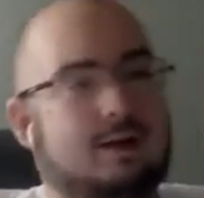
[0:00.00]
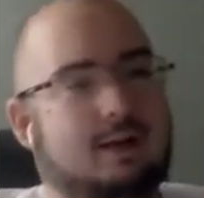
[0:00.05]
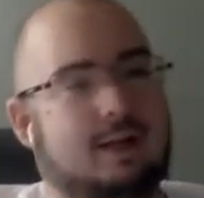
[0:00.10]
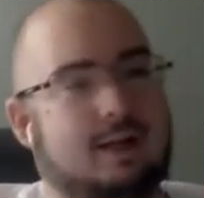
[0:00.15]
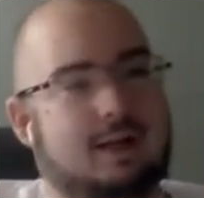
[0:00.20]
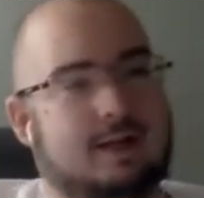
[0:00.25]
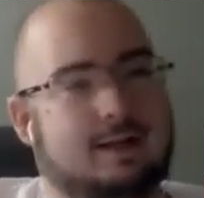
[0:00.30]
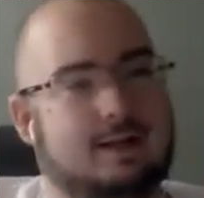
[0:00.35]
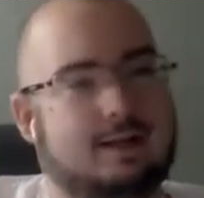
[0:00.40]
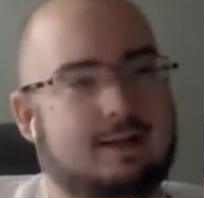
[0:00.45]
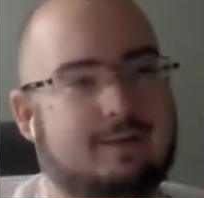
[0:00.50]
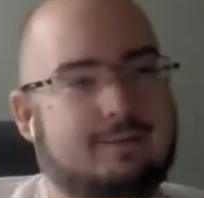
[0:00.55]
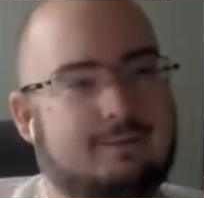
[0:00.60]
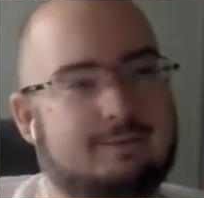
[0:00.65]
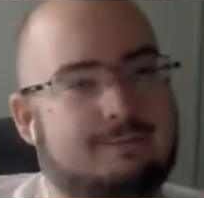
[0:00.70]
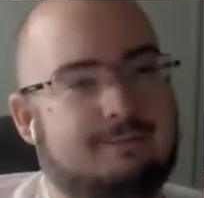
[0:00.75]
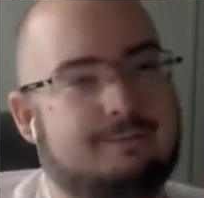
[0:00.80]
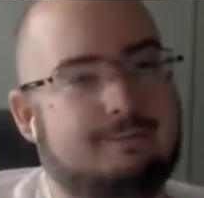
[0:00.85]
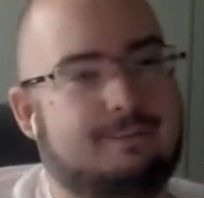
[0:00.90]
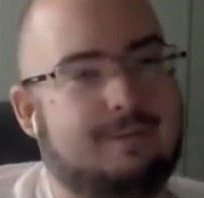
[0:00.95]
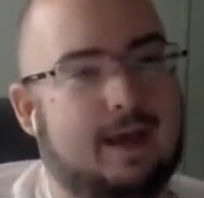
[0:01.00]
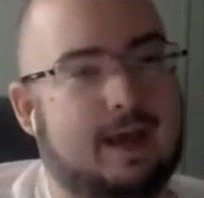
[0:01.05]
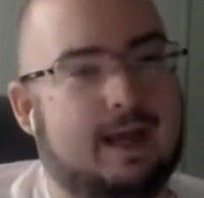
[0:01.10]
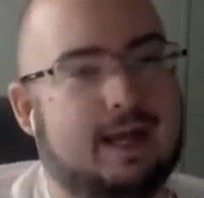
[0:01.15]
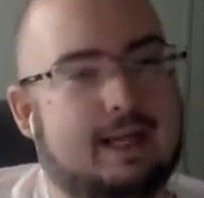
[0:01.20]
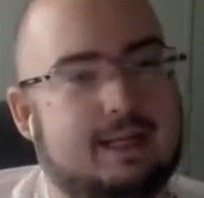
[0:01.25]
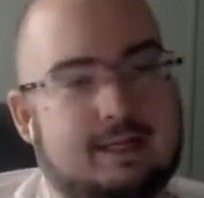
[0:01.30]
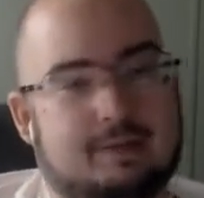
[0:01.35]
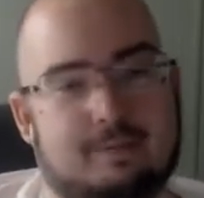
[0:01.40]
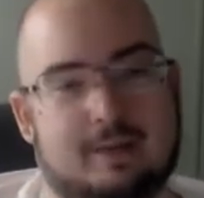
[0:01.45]
Like, I'd
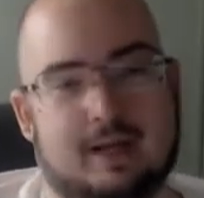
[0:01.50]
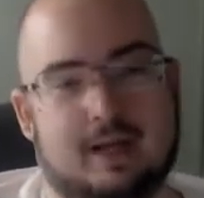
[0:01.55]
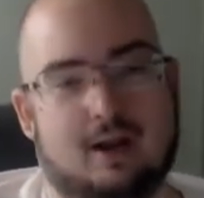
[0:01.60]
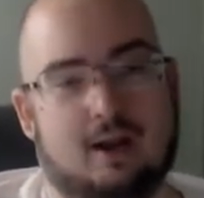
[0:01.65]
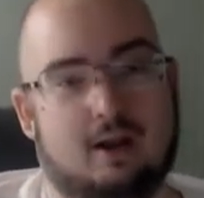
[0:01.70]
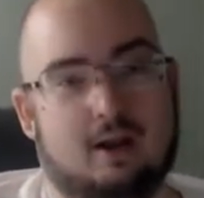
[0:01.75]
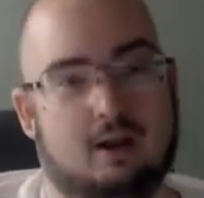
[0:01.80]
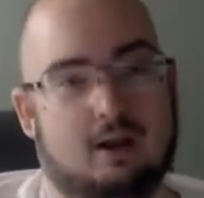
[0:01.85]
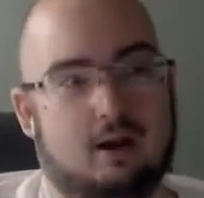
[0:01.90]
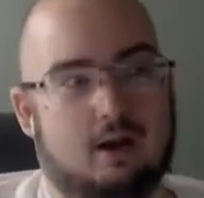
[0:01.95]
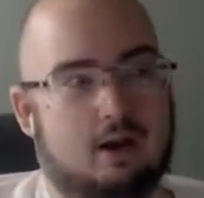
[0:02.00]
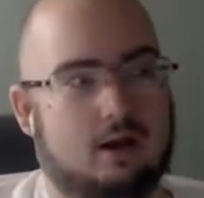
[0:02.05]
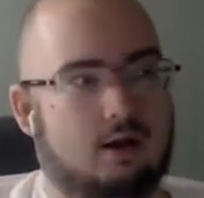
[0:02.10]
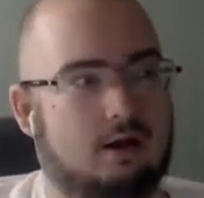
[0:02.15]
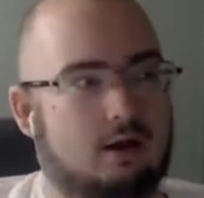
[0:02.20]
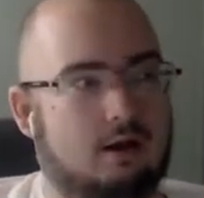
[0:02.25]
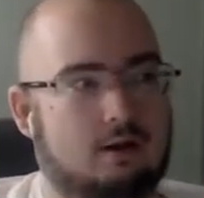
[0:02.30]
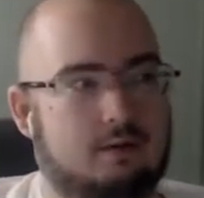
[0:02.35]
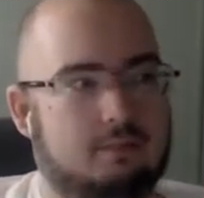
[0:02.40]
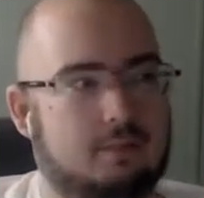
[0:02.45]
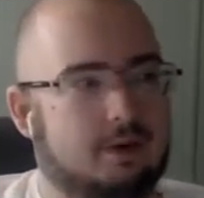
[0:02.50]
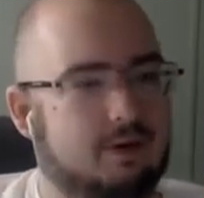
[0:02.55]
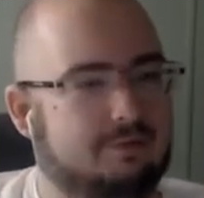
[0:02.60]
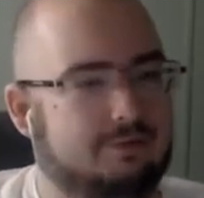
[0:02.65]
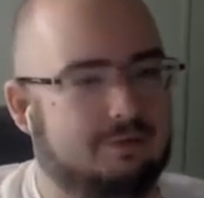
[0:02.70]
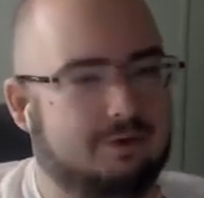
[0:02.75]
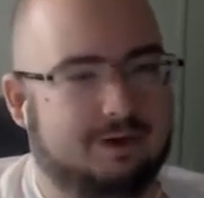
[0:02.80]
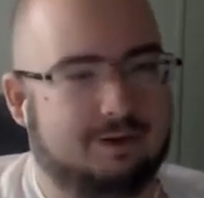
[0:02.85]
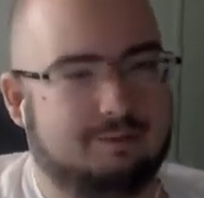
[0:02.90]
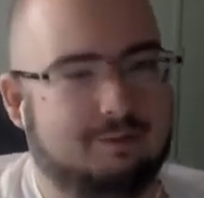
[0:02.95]
have to make a lot of
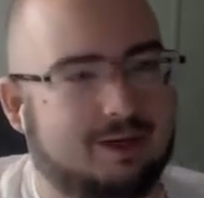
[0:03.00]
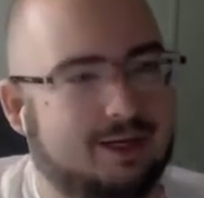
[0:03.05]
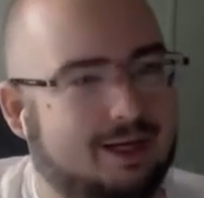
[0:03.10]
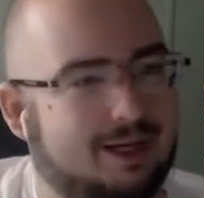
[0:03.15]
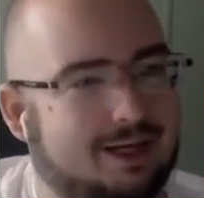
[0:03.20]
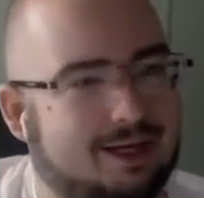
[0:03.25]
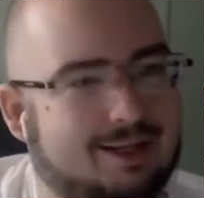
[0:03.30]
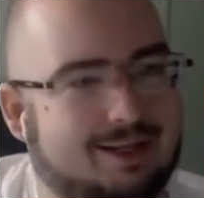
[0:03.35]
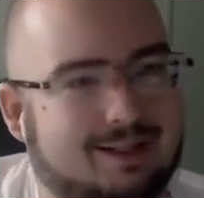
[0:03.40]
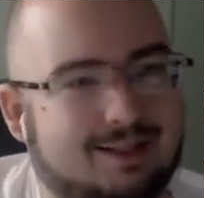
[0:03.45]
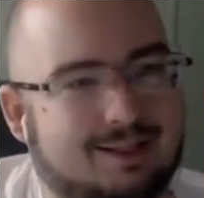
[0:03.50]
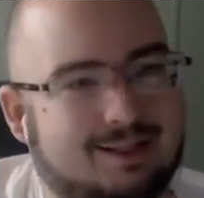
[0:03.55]
motherfucking money.